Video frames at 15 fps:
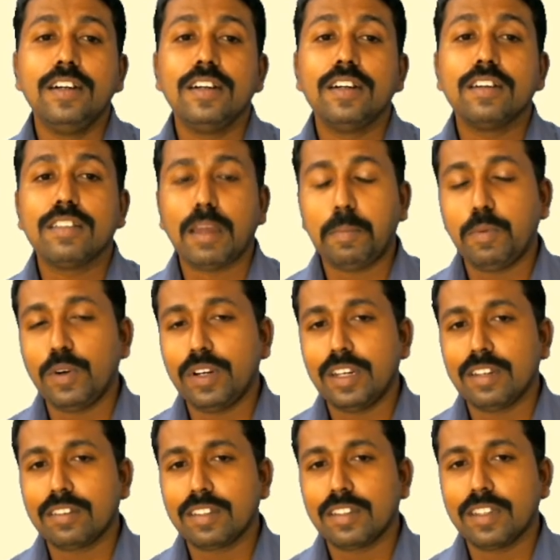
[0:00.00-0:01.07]

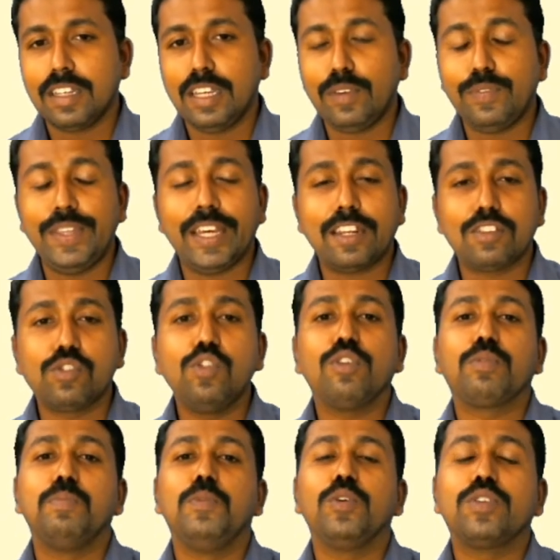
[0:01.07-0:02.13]
subordinates. If there is no
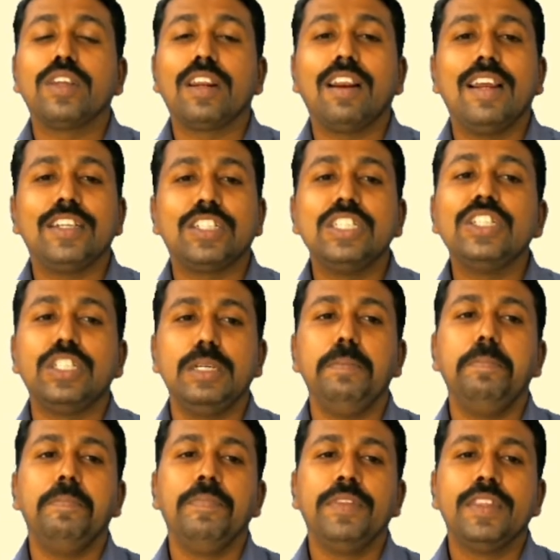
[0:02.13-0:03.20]
smooth relationship,
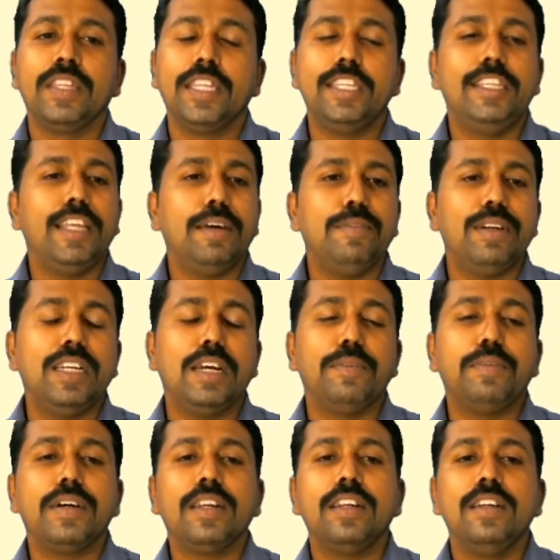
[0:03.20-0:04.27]
they will
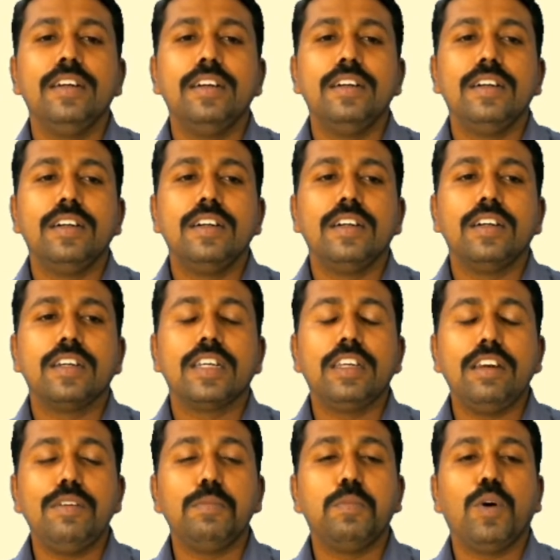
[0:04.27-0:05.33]
never
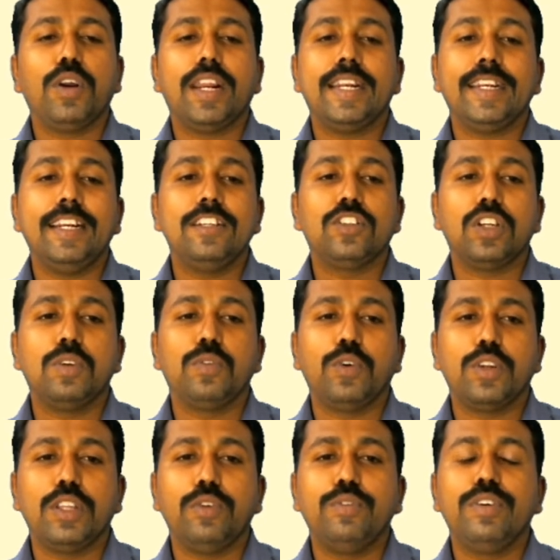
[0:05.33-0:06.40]
give more attention for
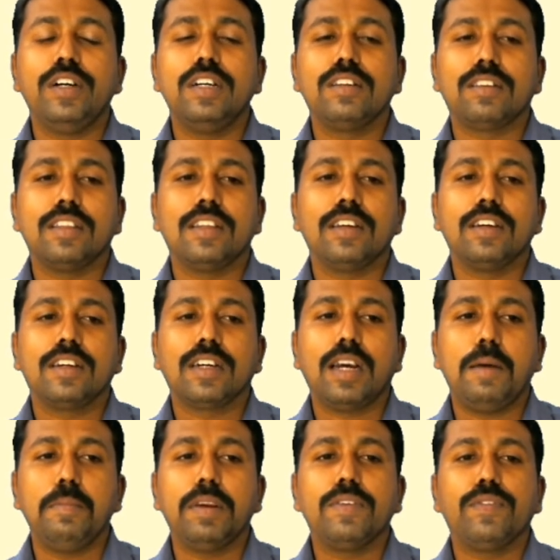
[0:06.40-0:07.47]
the words
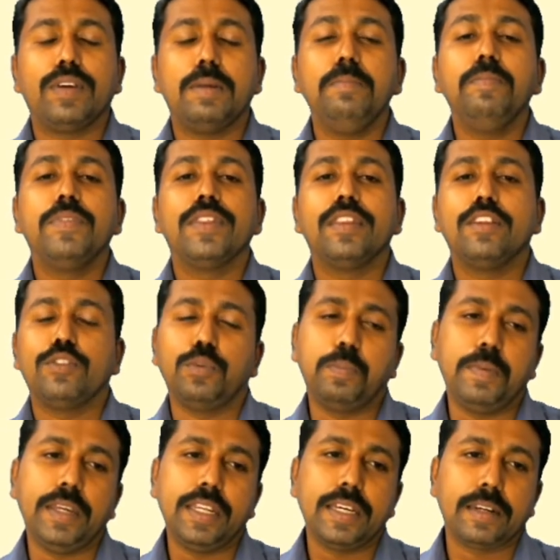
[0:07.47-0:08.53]
coming from the
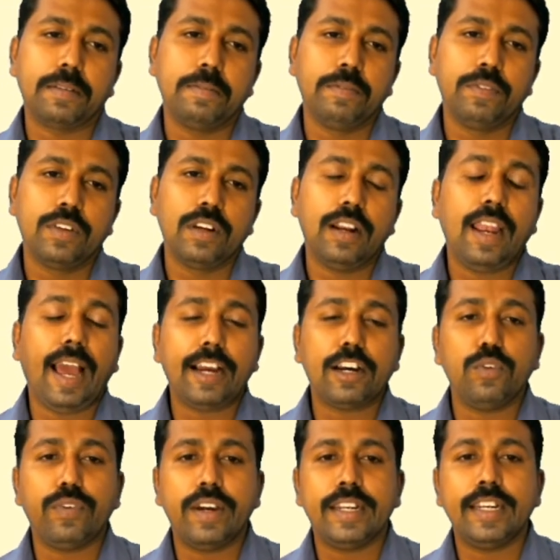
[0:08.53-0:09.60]
superior. Lack
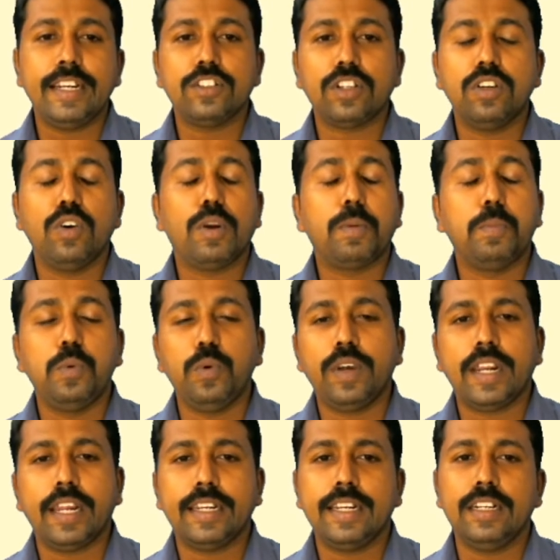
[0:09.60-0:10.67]
of attention or
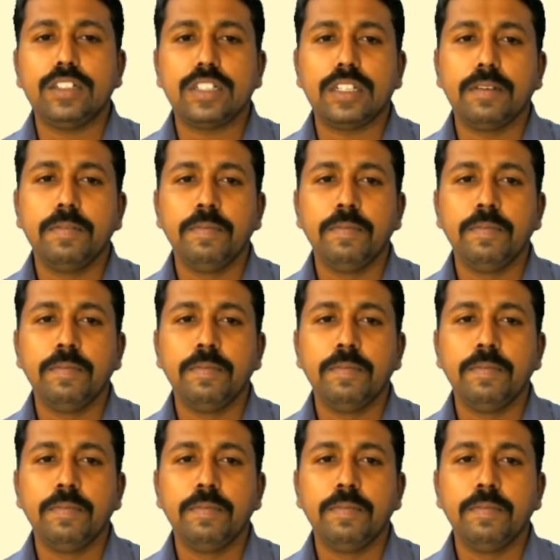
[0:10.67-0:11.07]
poor attention.